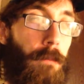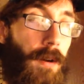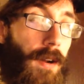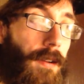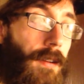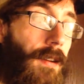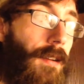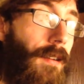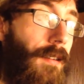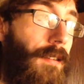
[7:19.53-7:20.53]
but
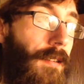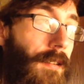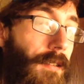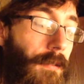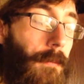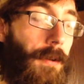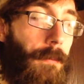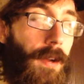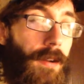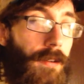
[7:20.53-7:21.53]
the
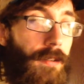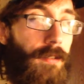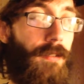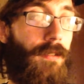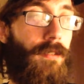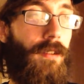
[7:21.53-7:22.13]
mint bandits.